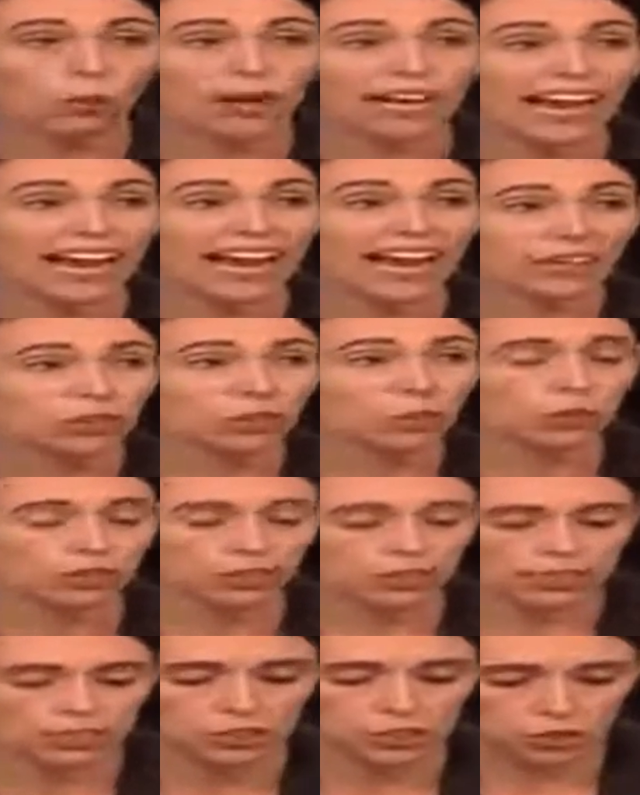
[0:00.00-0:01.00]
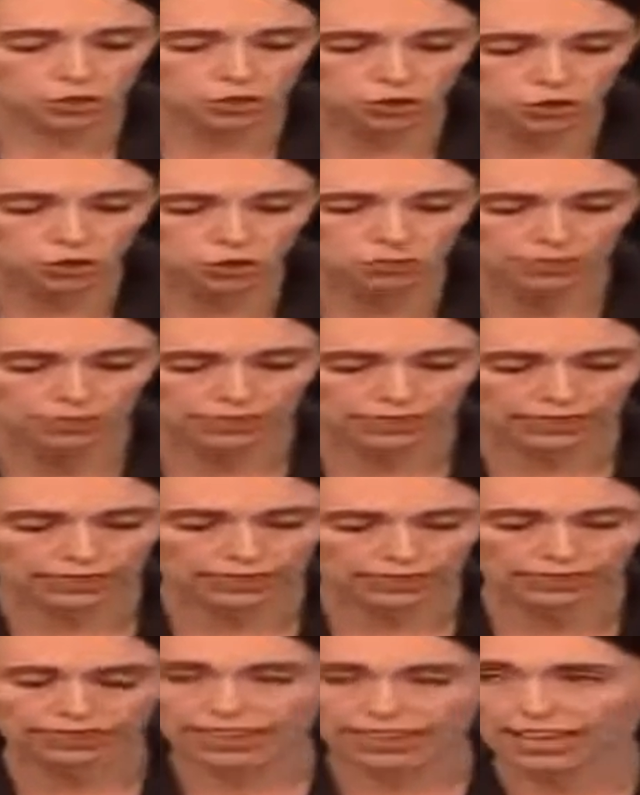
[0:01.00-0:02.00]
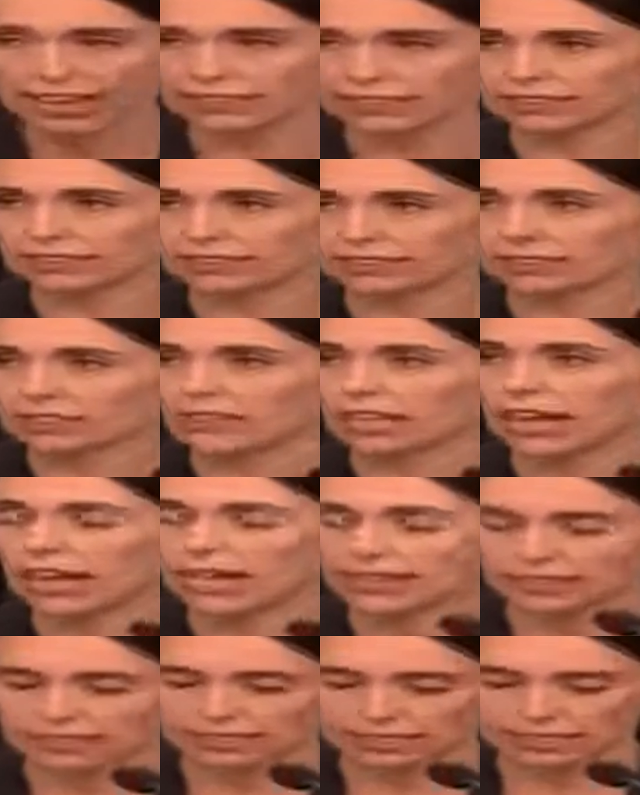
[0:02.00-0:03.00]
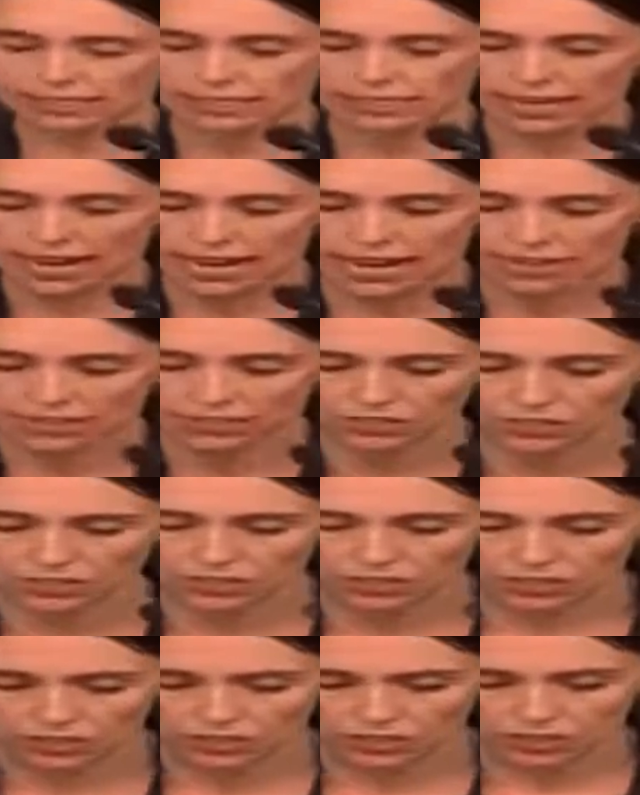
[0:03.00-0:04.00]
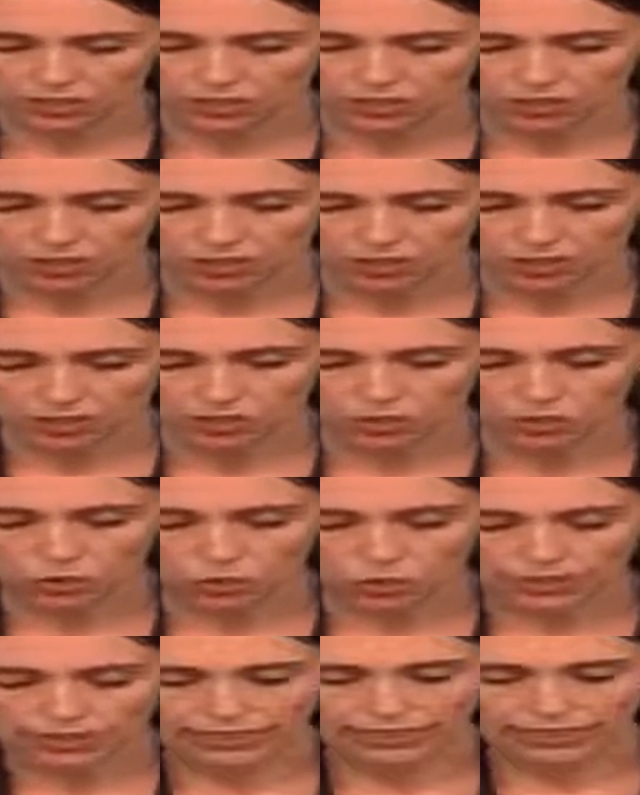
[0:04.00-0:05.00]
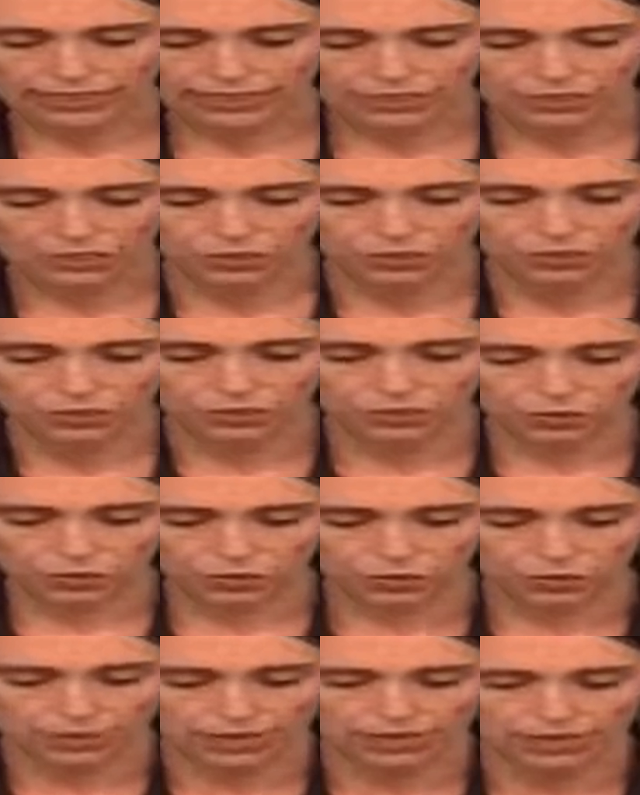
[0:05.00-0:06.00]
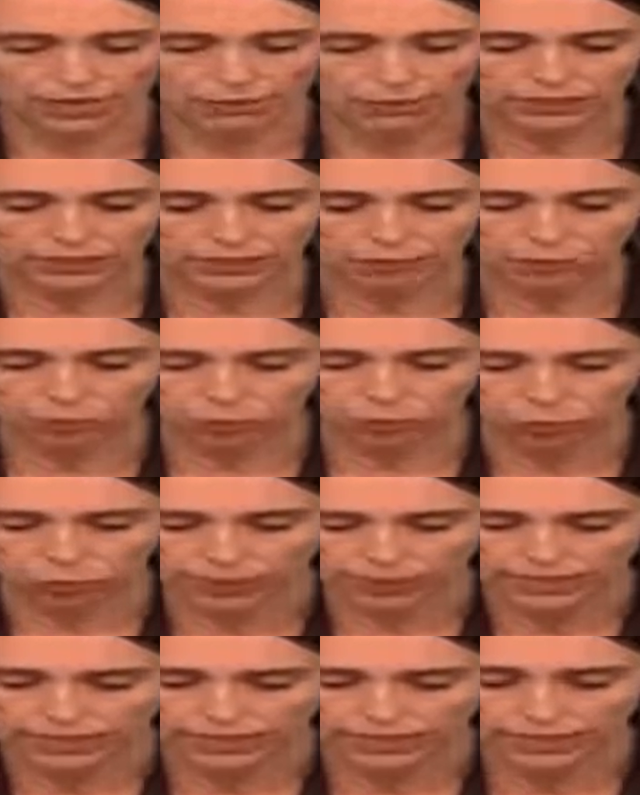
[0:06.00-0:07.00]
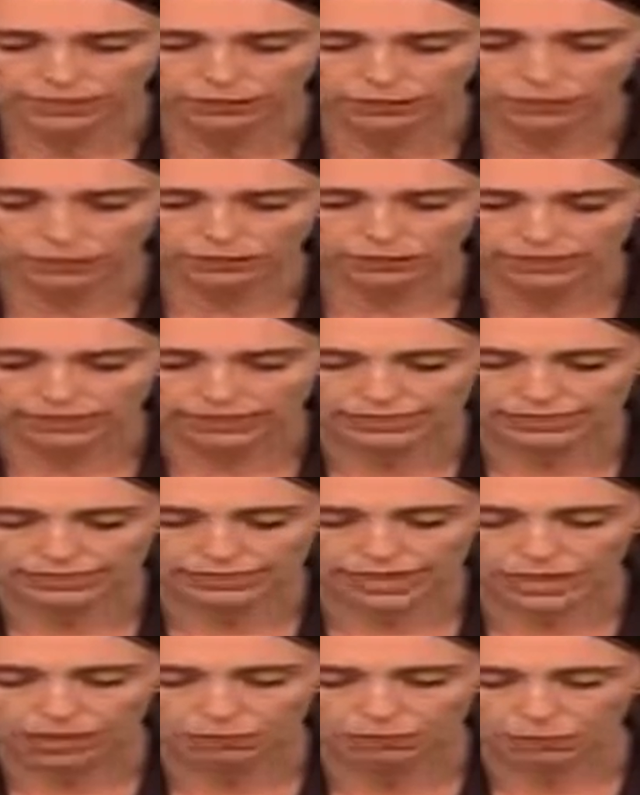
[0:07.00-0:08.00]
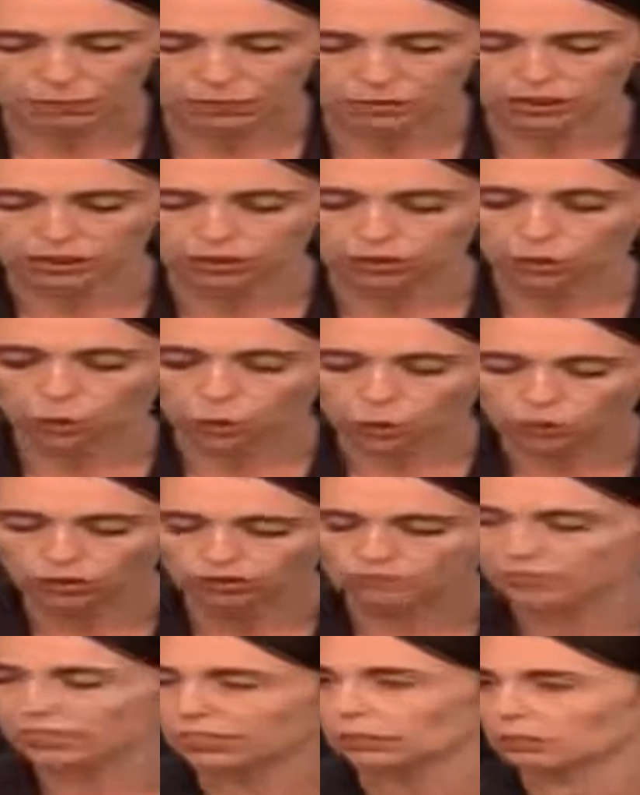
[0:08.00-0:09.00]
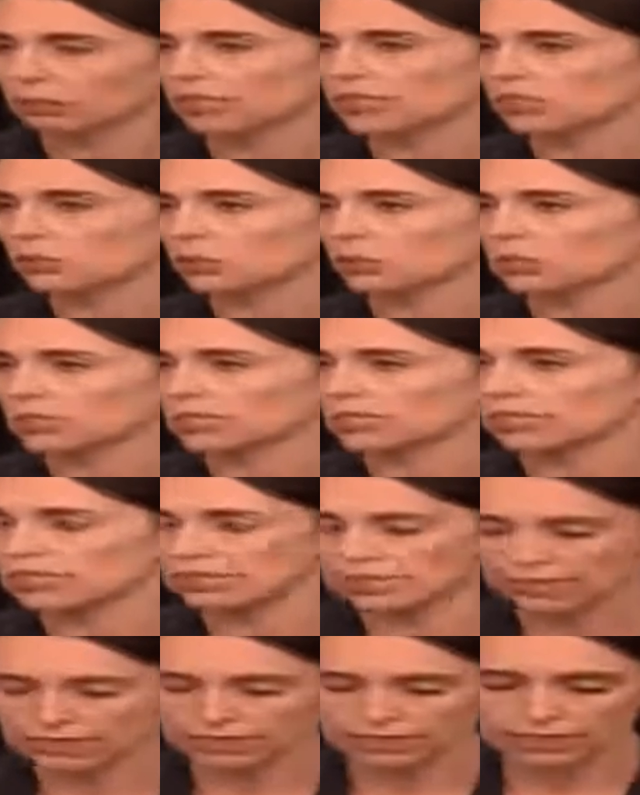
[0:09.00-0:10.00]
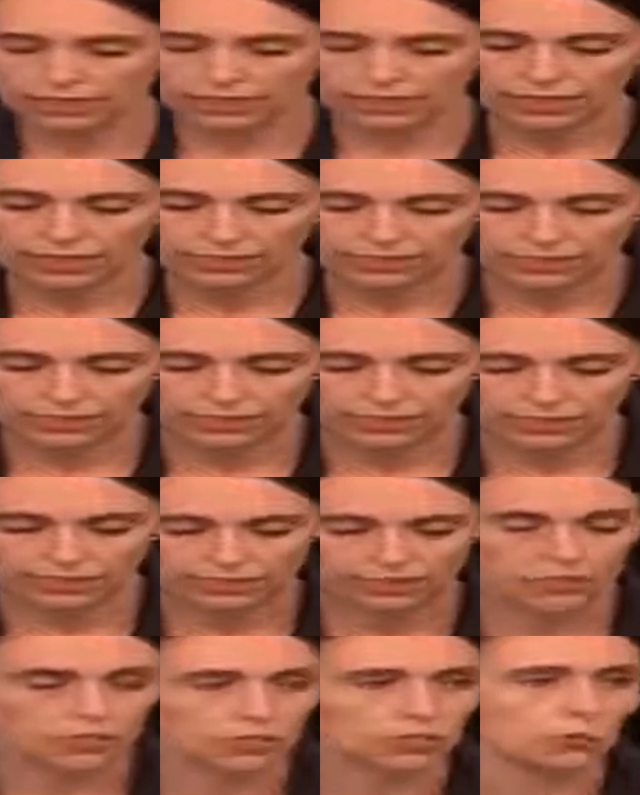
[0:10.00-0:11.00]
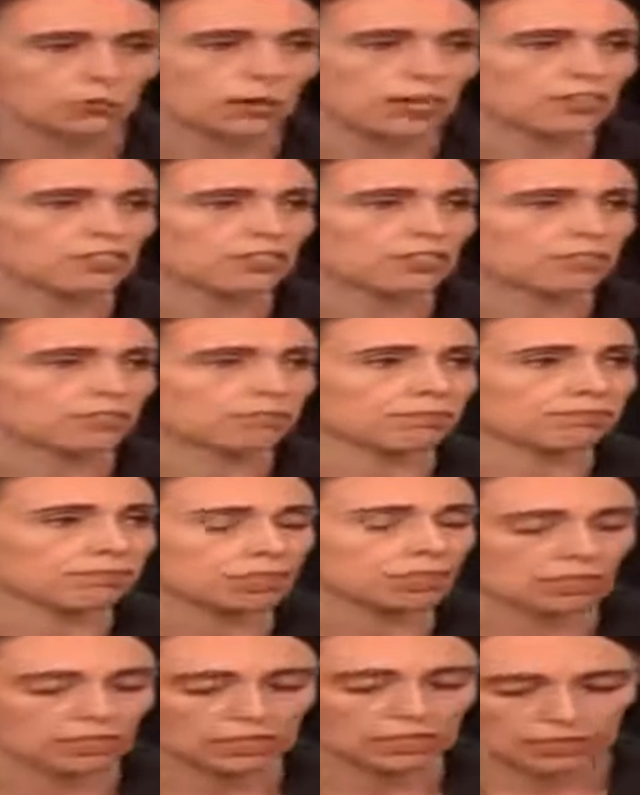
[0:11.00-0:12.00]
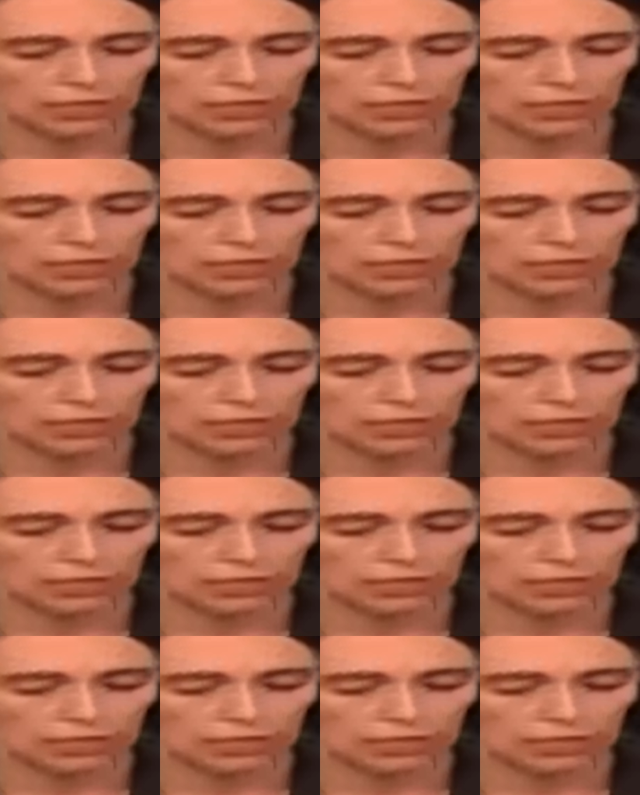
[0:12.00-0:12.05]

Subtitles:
we are not assuming that at this stage. The Joint Intelligence Group has been deployed and police are putting all of their resources into this situation.